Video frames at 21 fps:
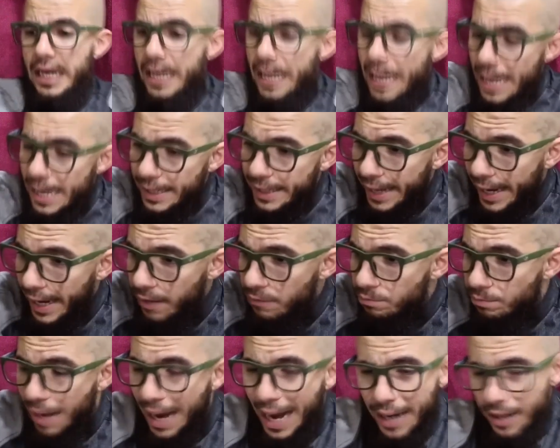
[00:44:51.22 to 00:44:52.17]
He
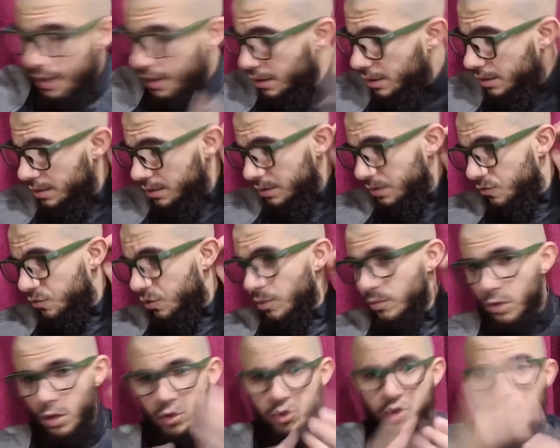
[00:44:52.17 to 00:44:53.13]
came back
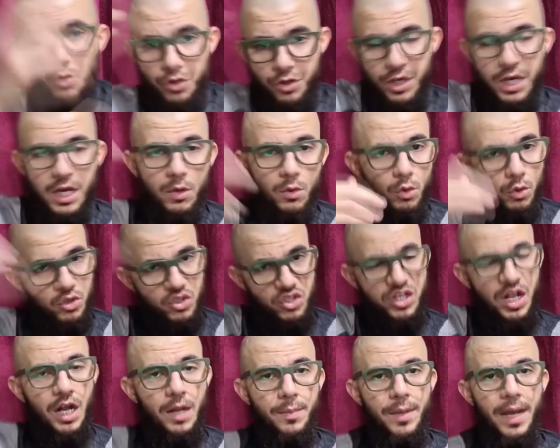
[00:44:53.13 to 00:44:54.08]
from those who three who
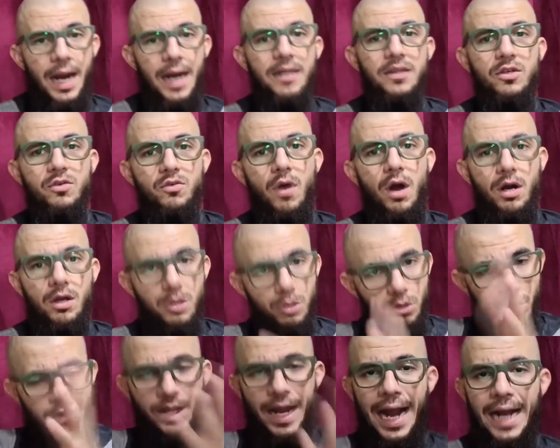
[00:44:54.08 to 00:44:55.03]
stuck behind the rock.
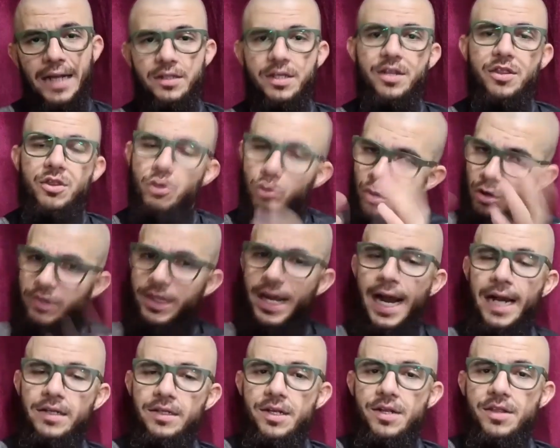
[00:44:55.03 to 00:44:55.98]
You know the
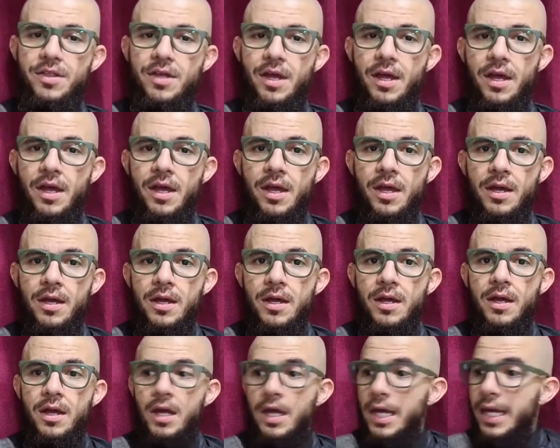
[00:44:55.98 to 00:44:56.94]
hadith.
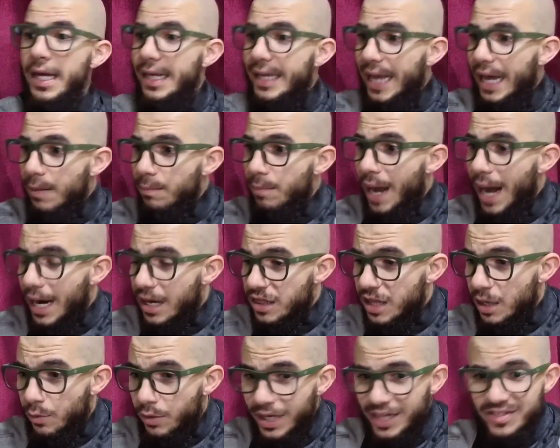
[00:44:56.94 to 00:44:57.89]
He came
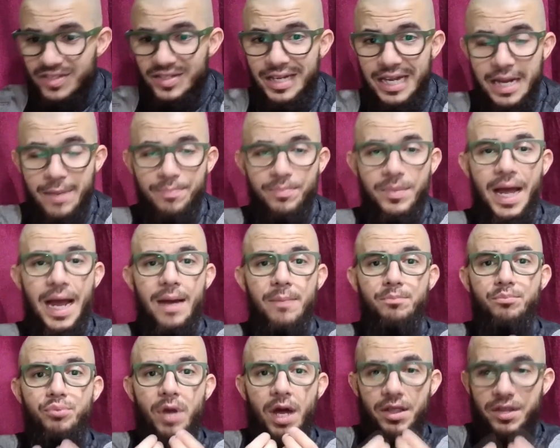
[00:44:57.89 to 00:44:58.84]
back, they were asleep.
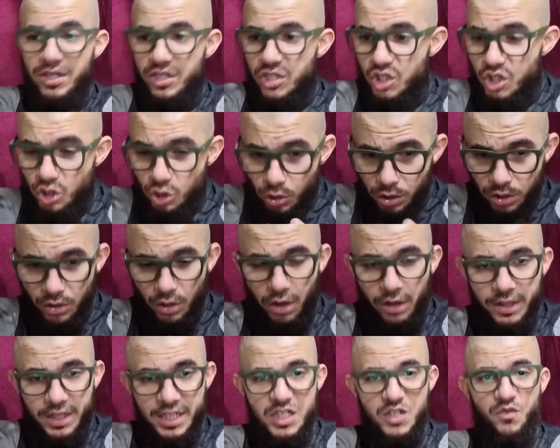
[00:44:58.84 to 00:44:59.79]
That brother stood
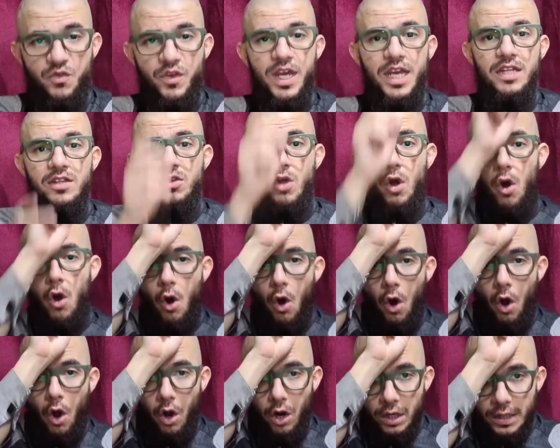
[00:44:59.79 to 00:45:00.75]
on his feet the
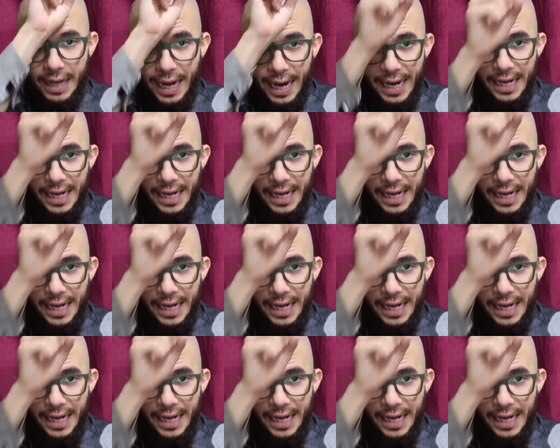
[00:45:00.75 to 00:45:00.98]
whole